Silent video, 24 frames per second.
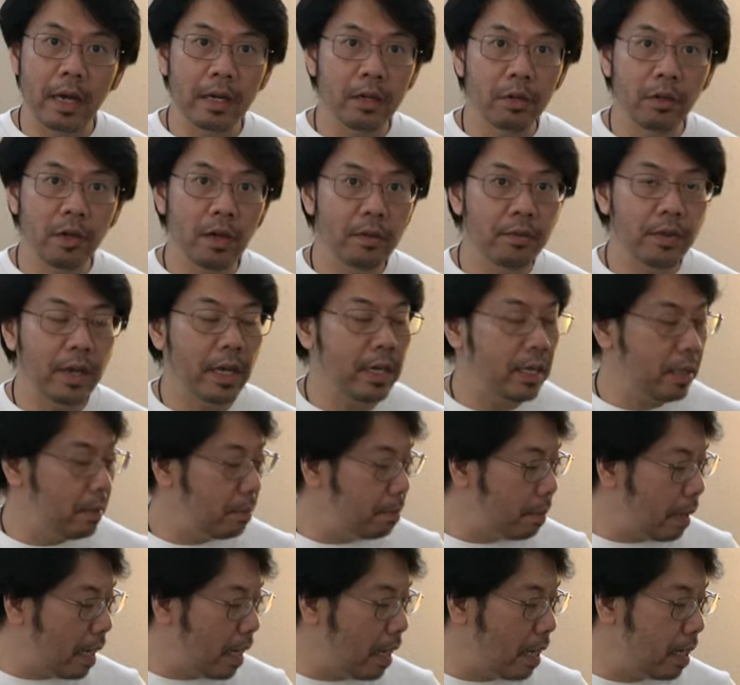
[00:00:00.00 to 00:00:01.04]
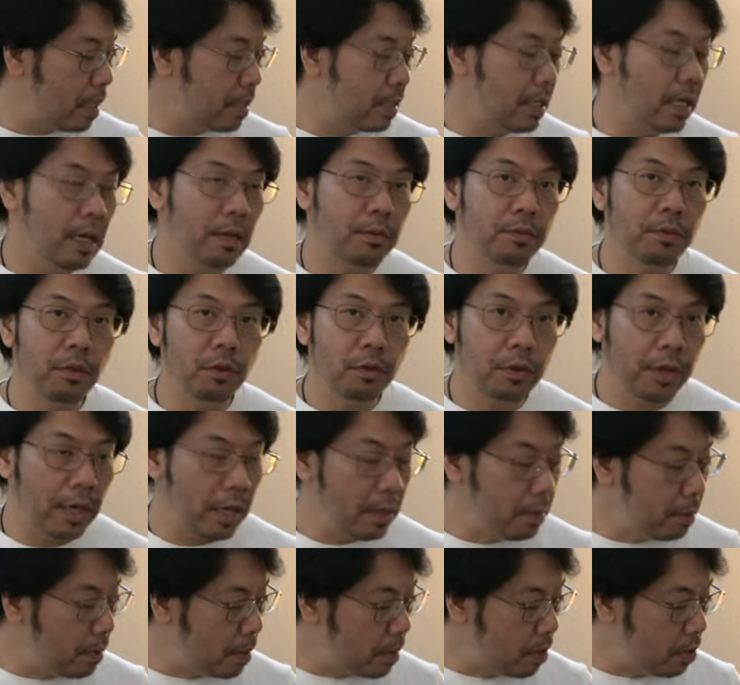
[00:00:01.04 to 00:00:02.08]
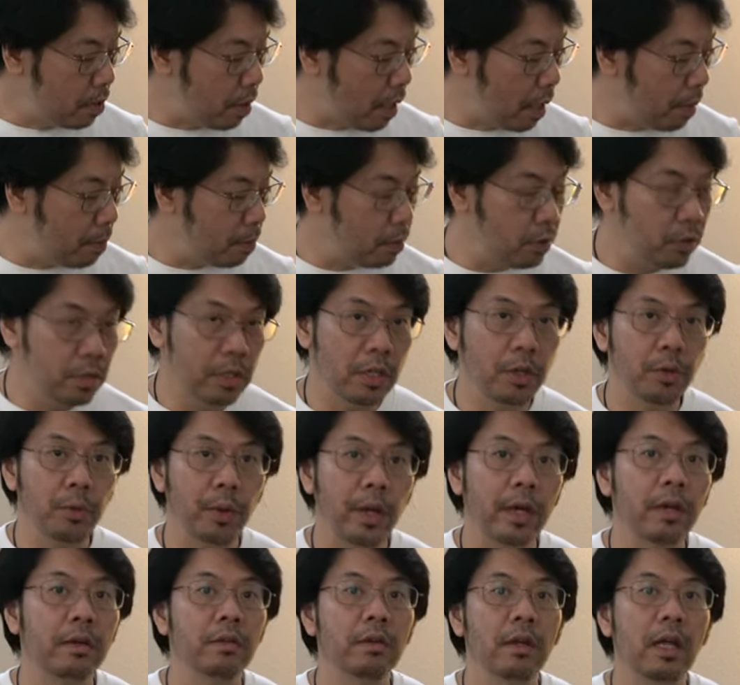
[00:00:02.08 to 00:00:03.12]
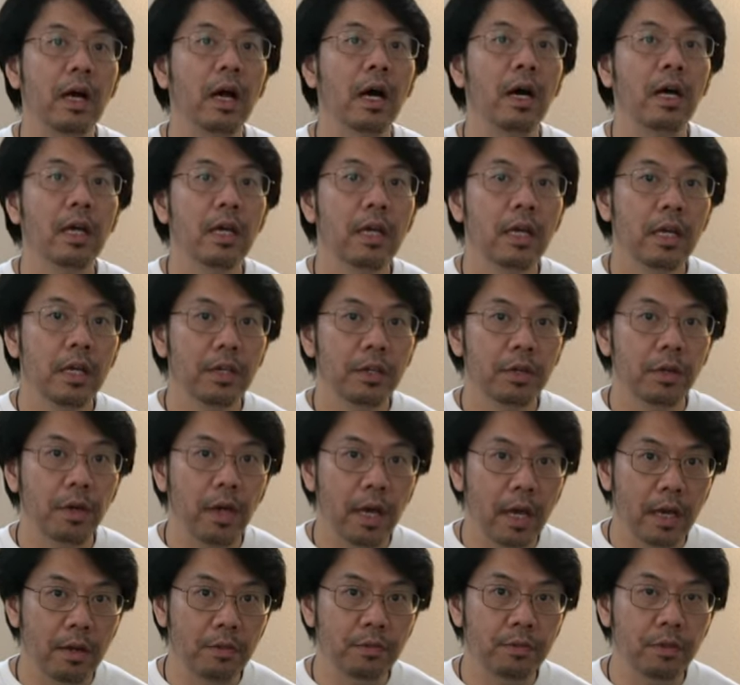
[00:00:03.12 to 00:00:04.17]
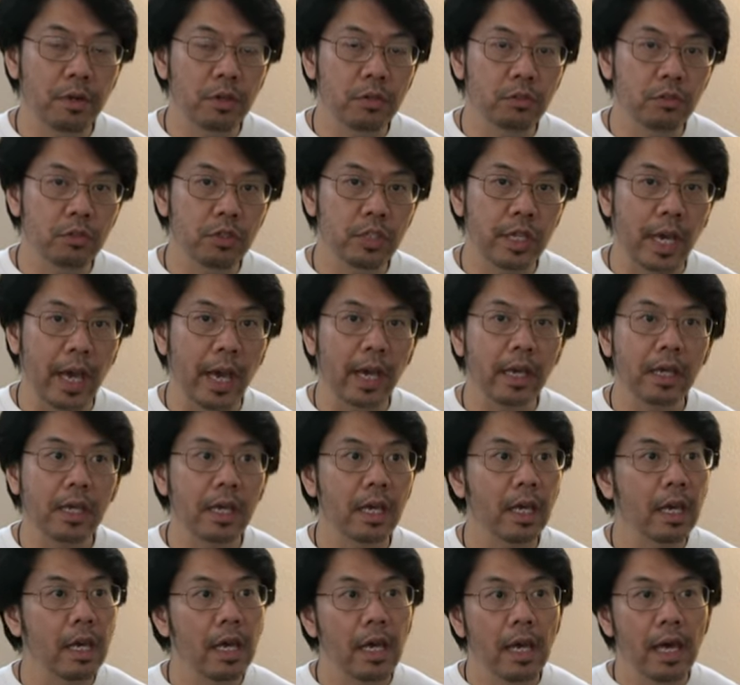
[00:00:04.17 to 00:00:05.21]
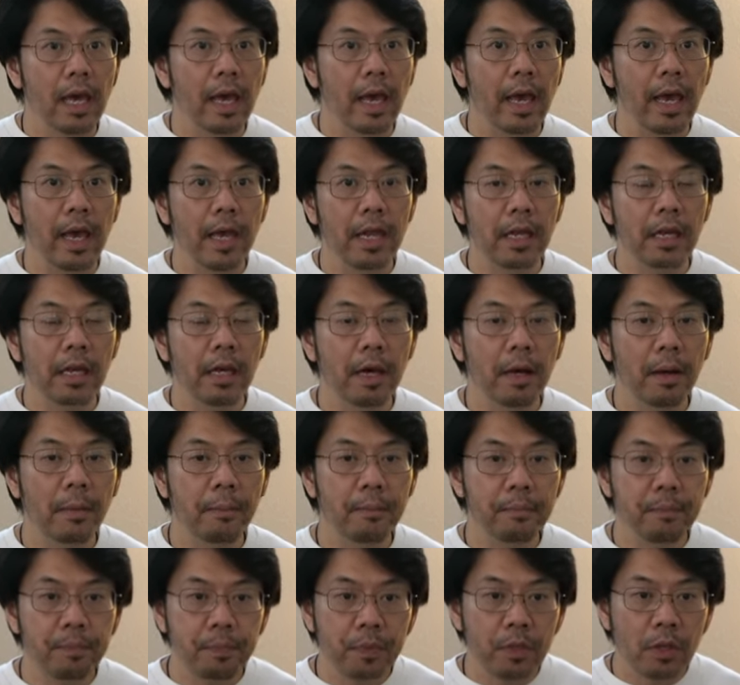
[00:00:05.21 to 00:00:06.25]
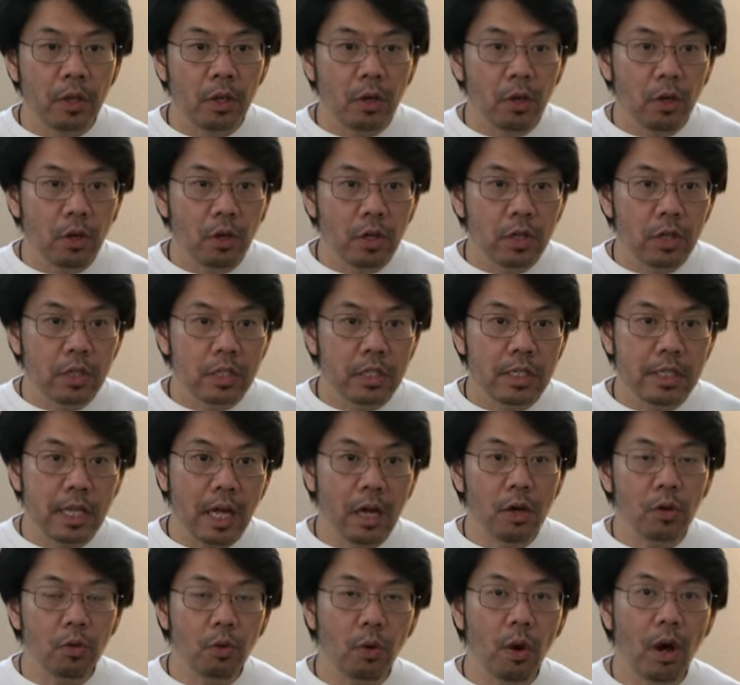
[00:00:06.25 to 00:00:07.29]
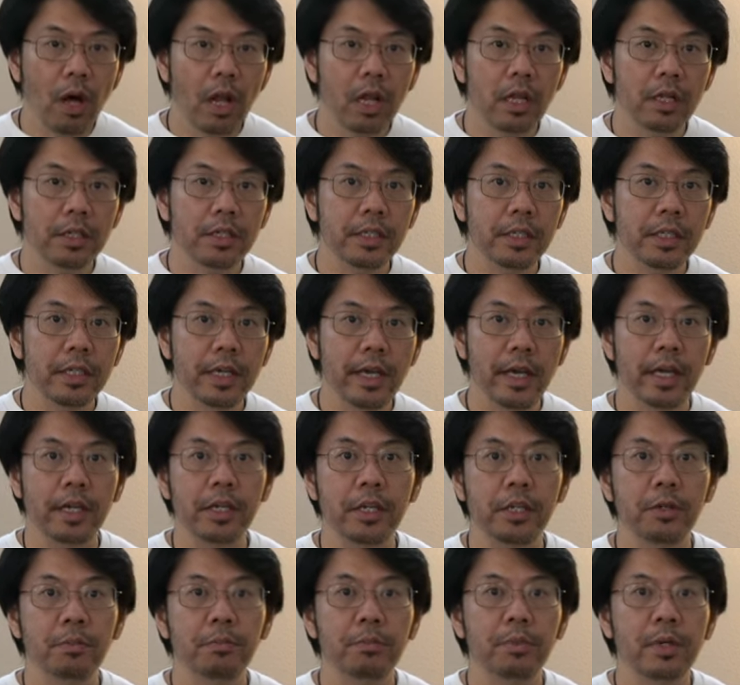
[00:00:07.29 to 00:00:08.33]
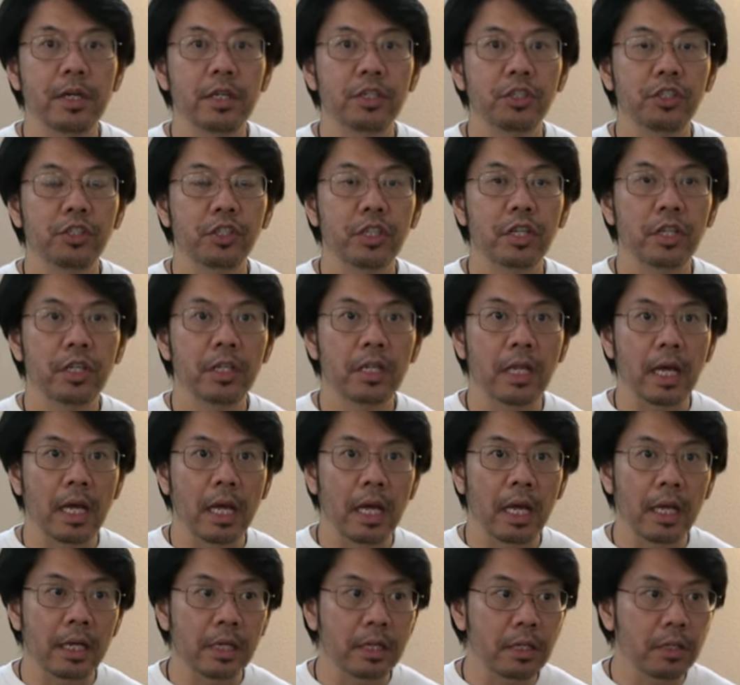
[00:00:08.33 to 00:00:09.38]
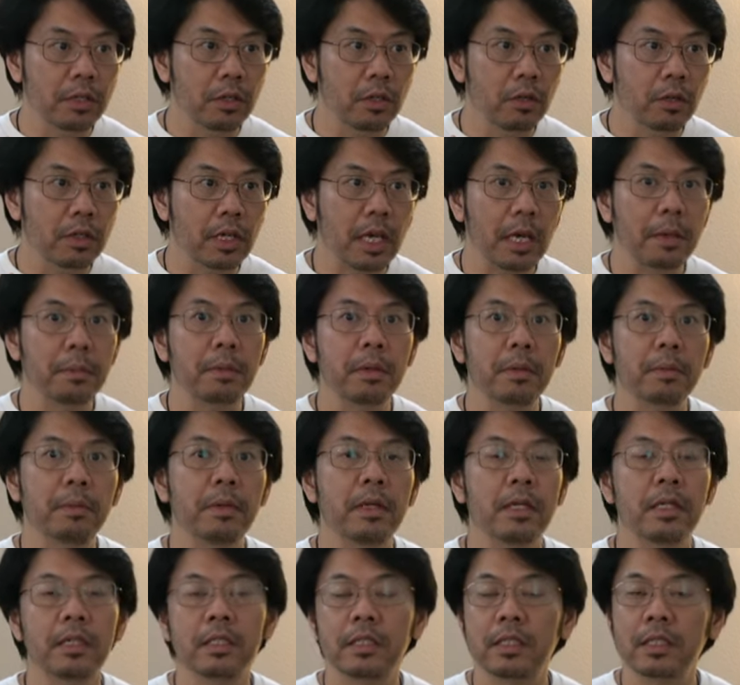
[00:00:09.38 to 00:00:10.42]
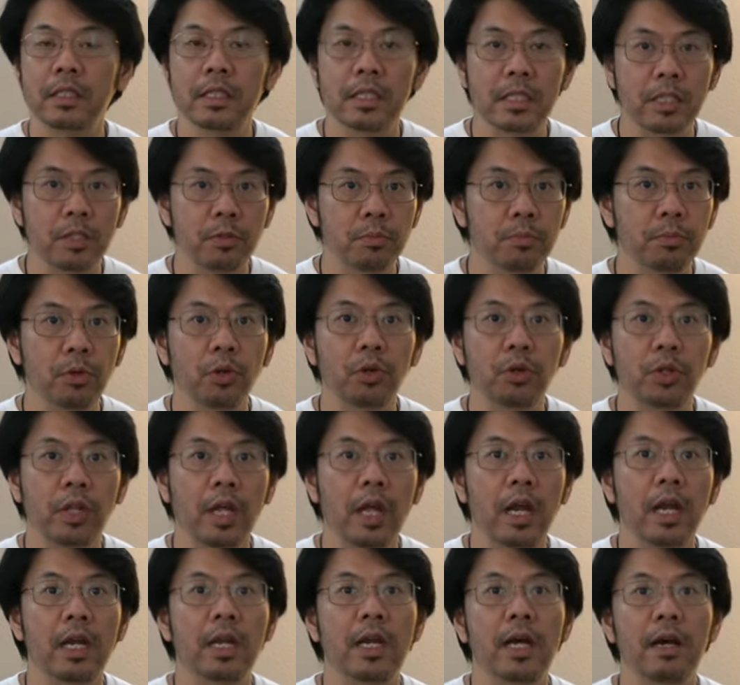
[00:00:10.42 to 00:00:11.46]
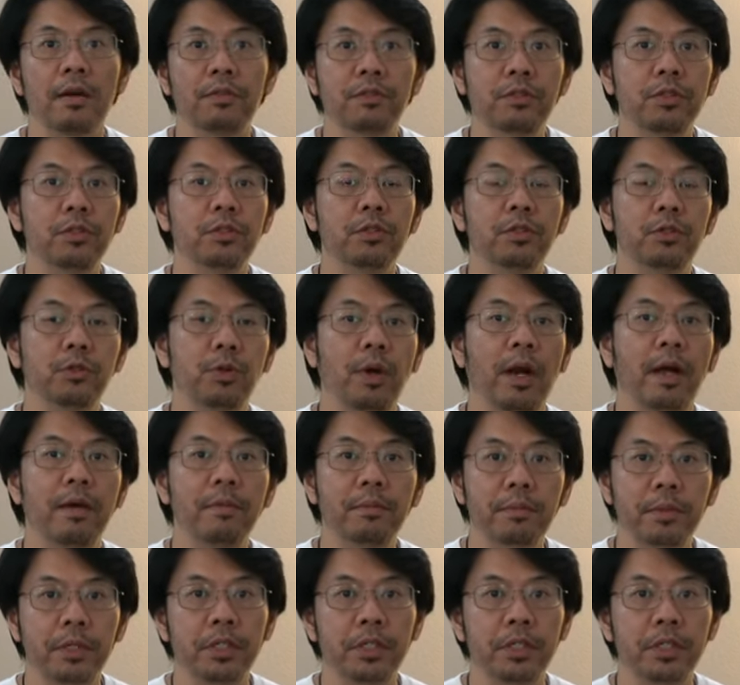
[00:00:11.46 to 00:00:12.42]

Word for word: I don't have any balanced headphone cable, so I'm using regular you know headphone jack and um, sound quality and impression and you know capability is more than enough to drive